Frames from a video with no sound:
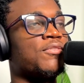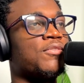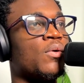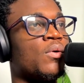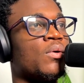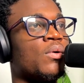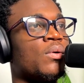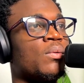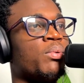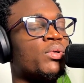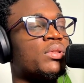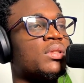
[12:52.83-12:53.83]

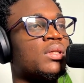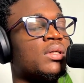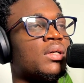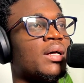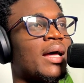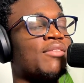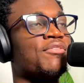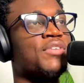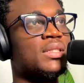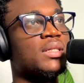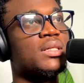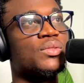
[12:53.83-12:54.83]
for both the and
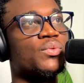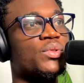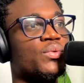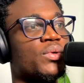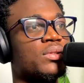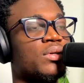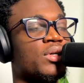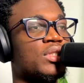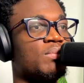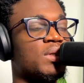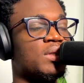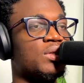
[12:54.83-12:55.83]
Vitesse was what
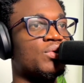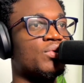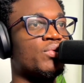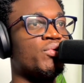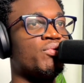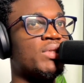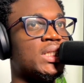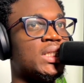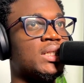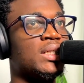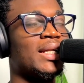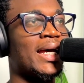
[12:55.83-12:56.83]
got me to
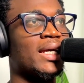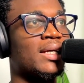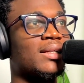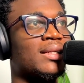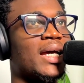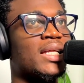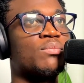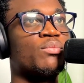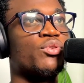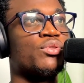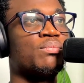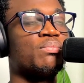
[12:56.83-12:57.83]
really like light
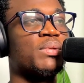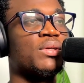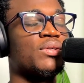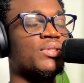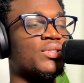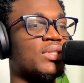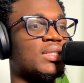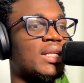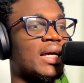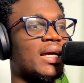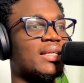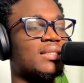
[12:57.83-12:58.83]
mode because just
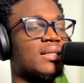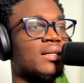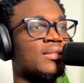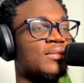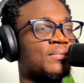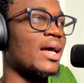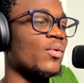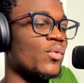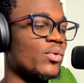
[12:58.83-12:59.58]
like I said, I